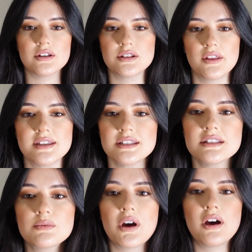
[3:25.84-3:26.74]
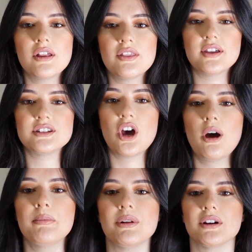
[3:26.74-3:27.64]
So this is what the
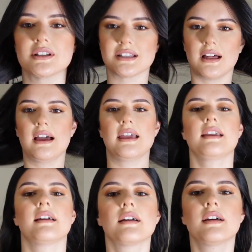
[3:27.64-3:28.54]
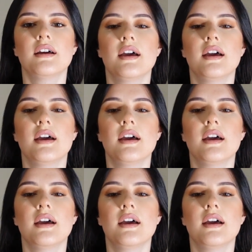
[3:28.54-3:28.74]
top looks like.